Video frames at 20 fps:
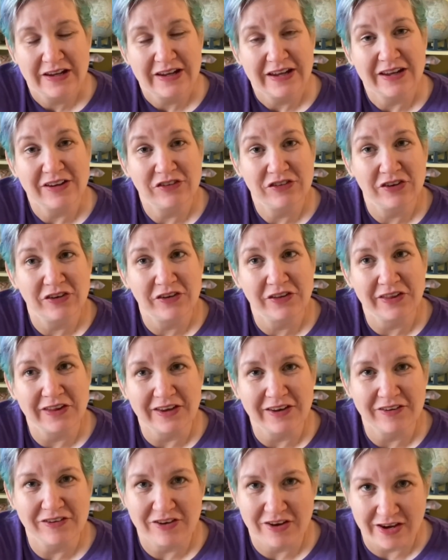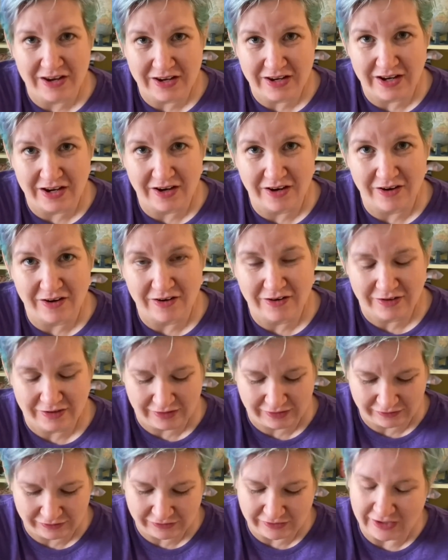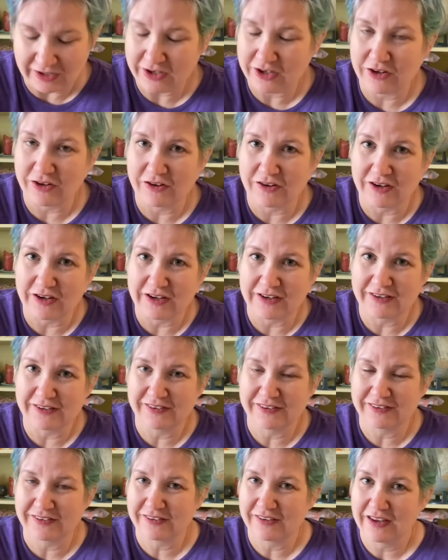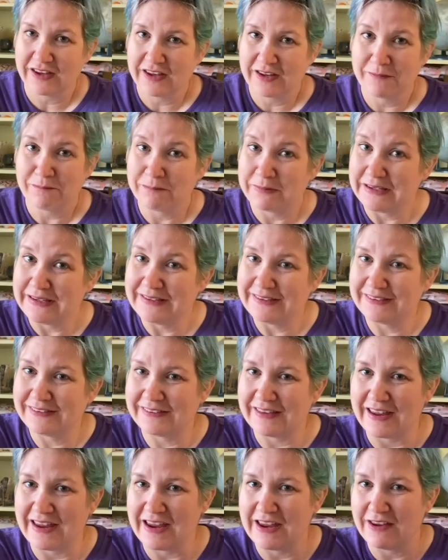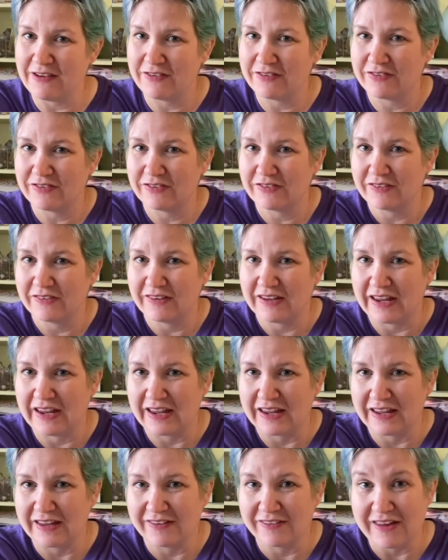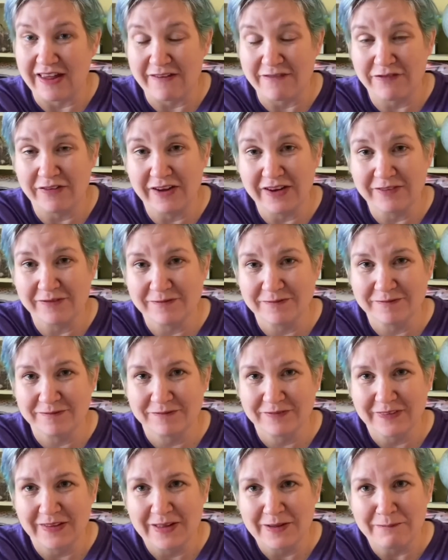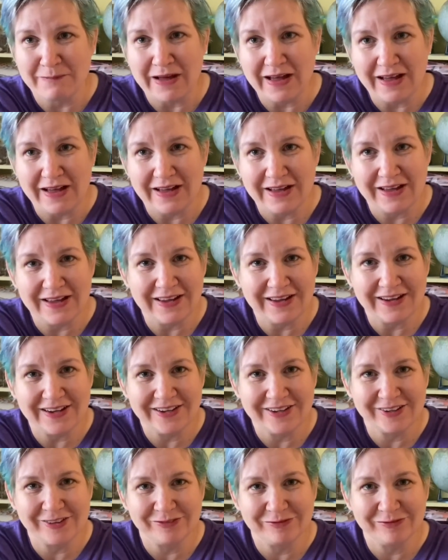Until then, take care and stay curious, be safe, and have fun. Bye.